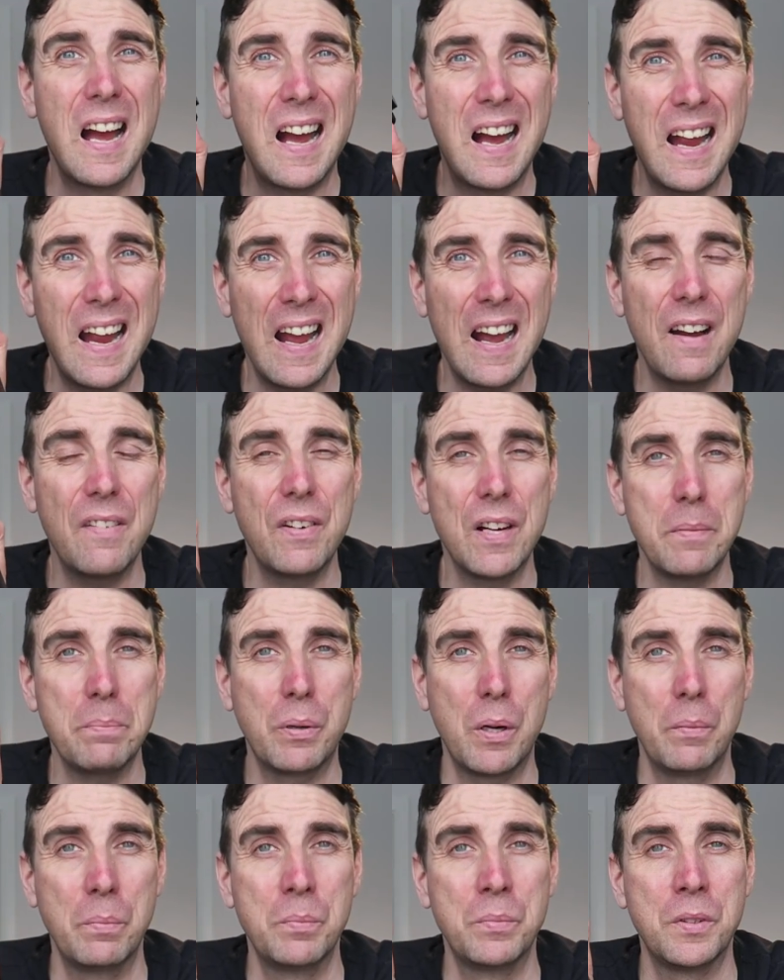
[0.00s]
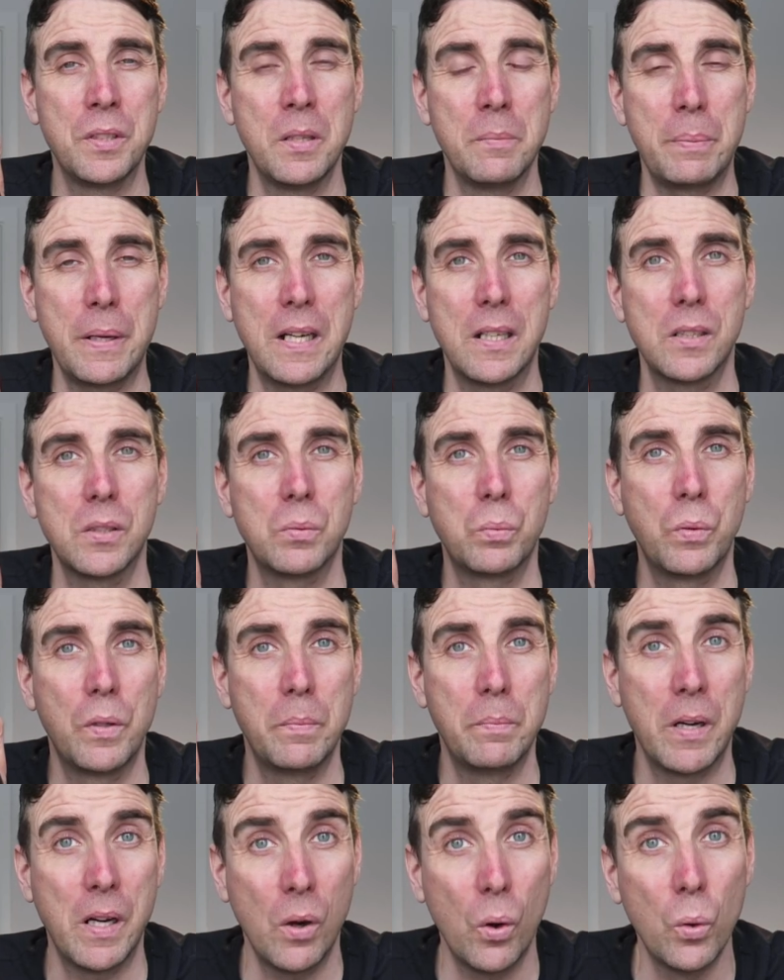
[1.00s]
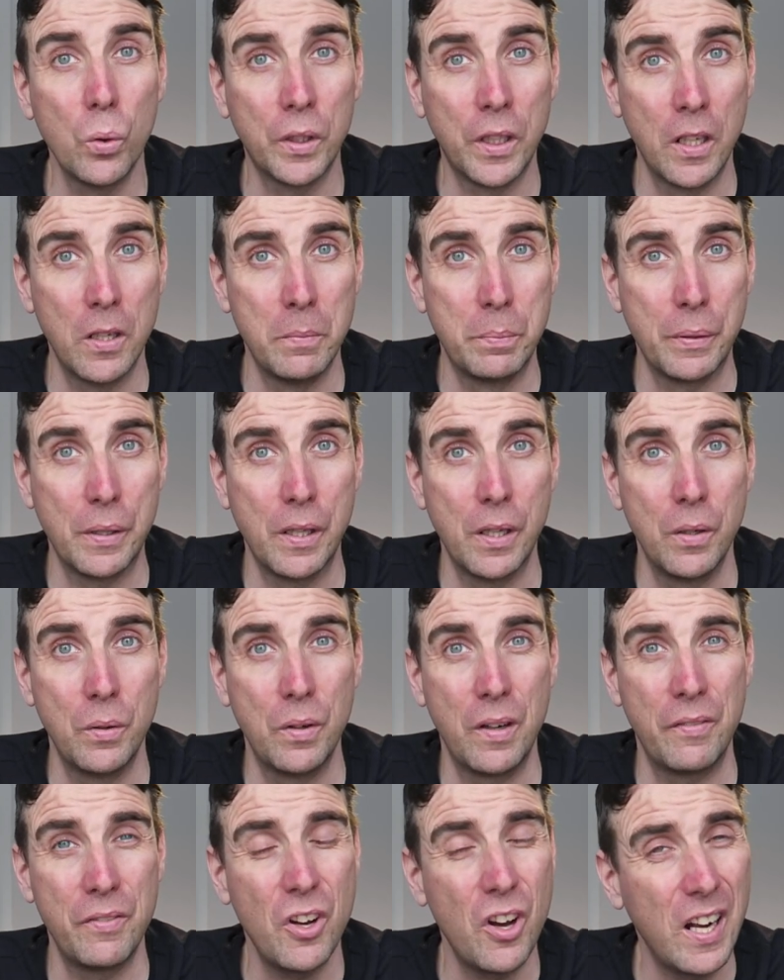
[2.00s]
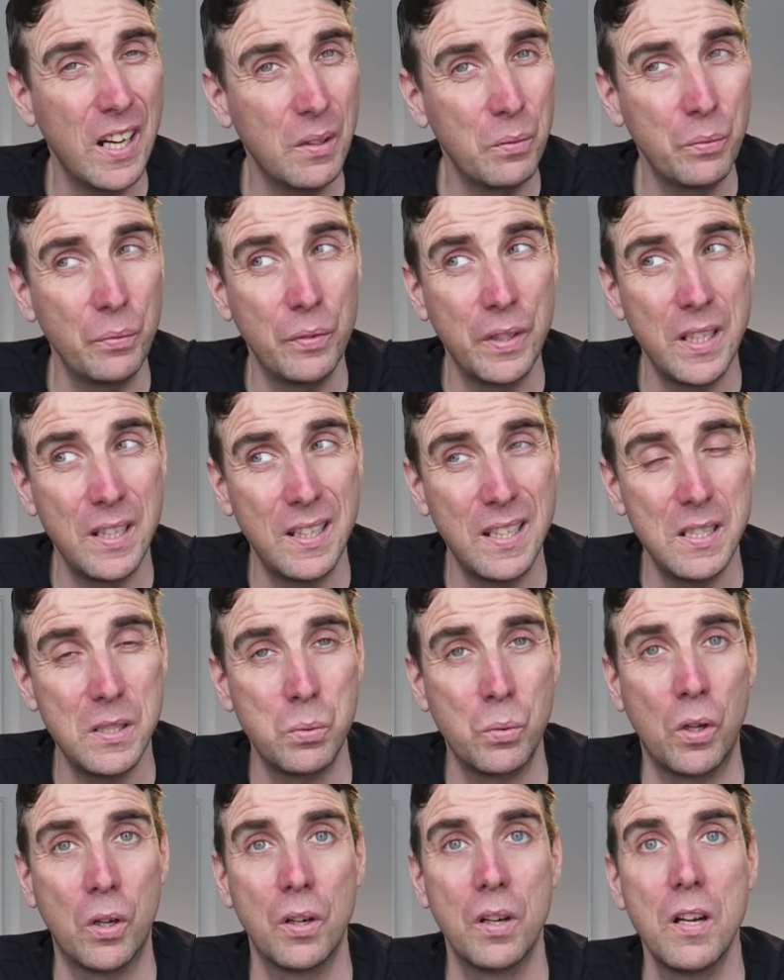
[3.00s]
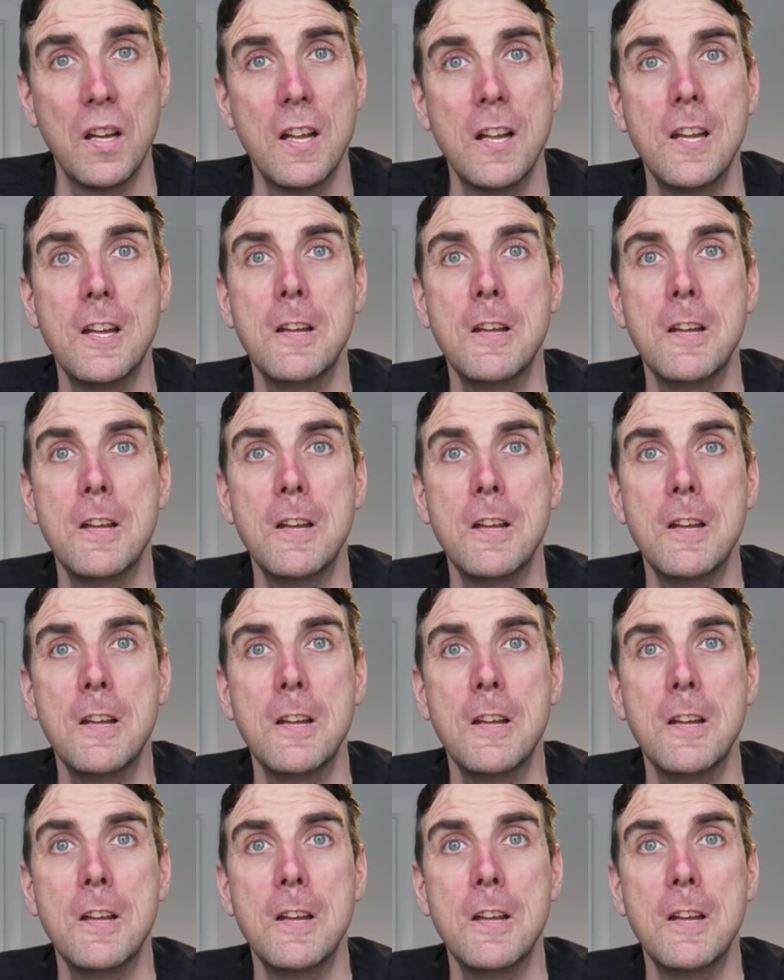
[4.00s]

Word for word: I have had problems in the past with my old GoPro. I've not had this one,